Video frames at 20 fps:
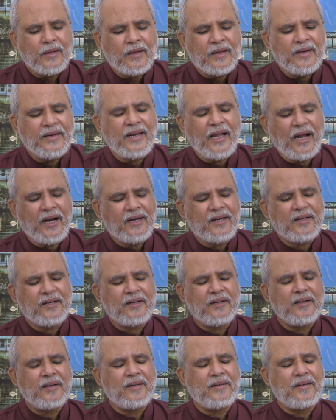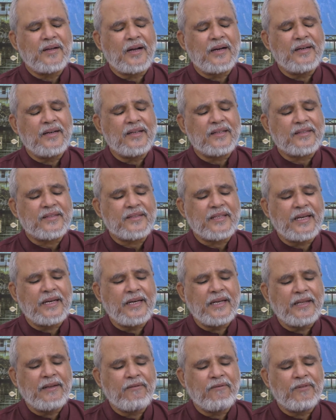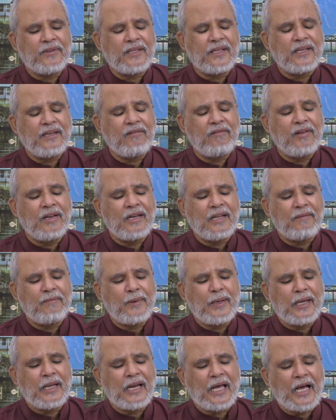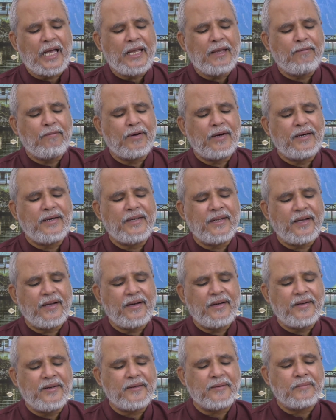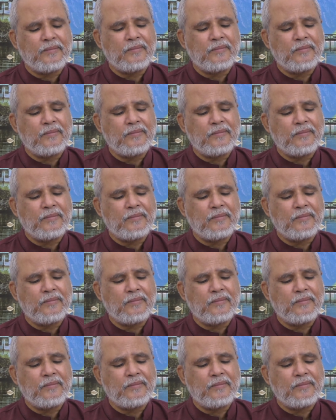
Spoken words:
not understanding whether he will be alive or dead,